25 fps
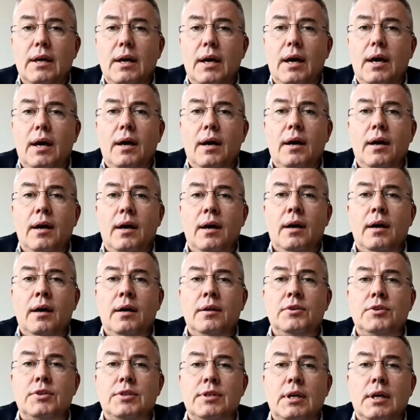
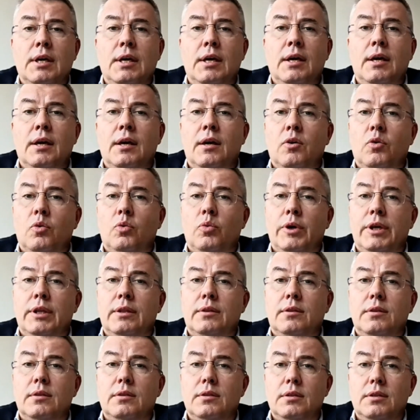And with
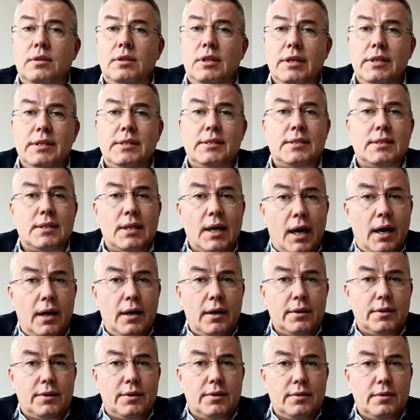this
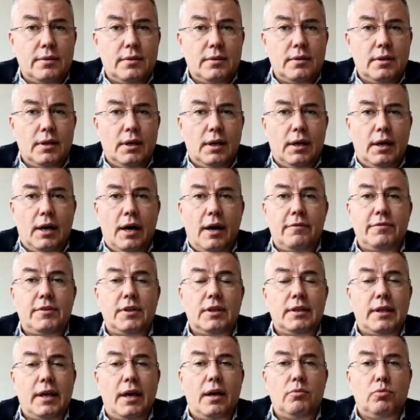start, after
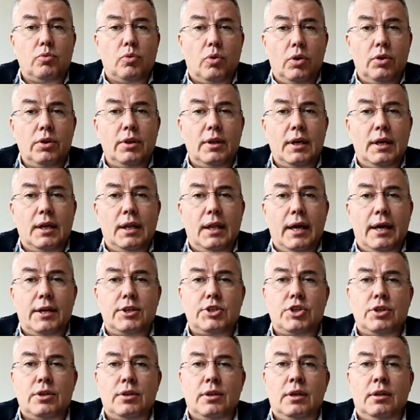they won the
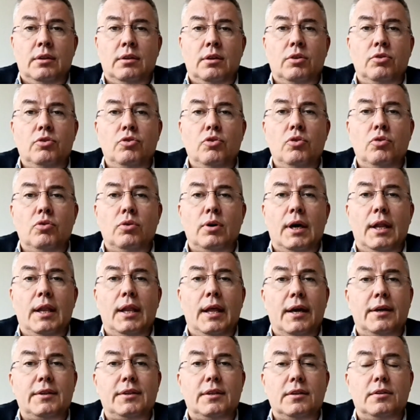election and the new
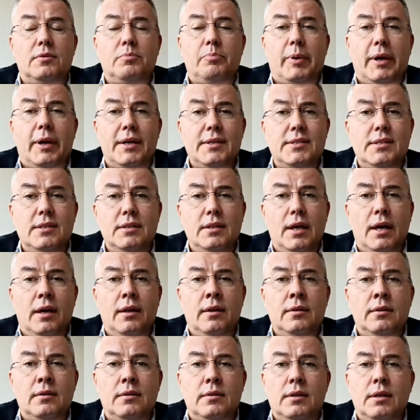elected
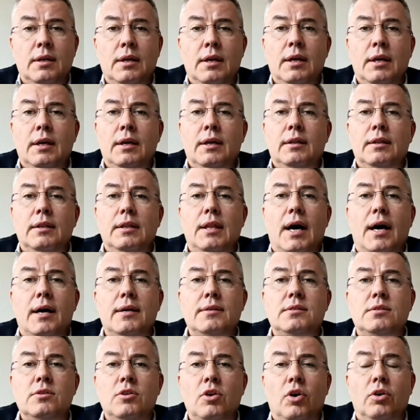president
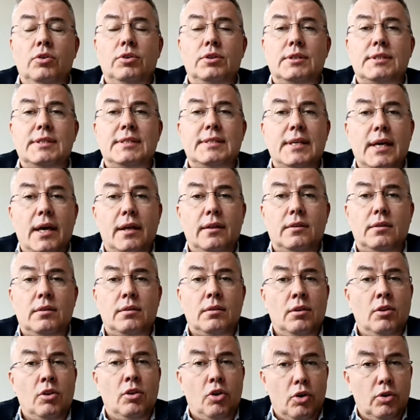does not set
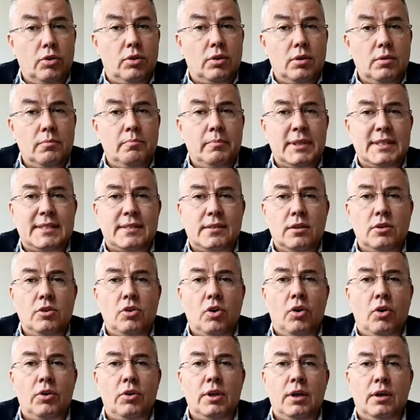North
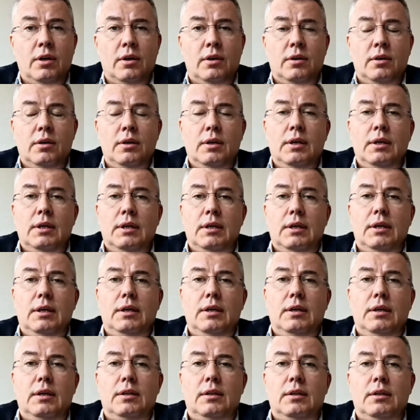Macedonia
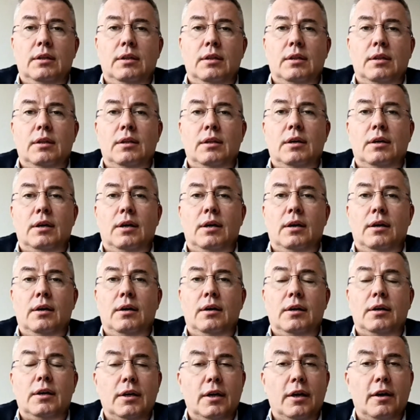in
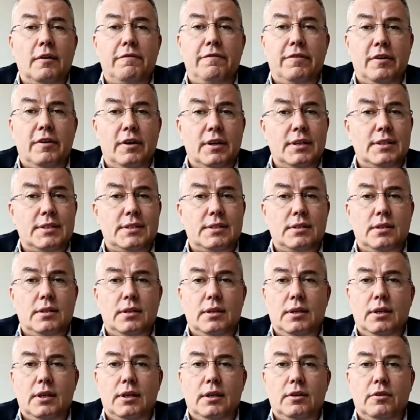her first
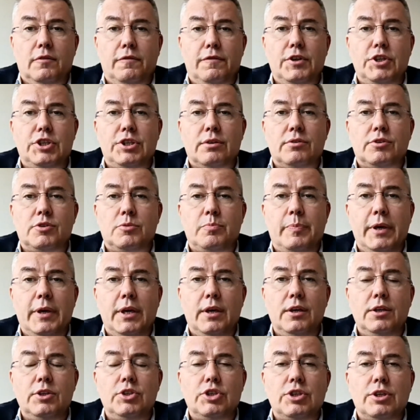official
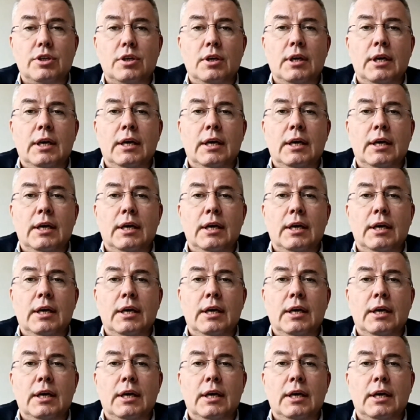speech,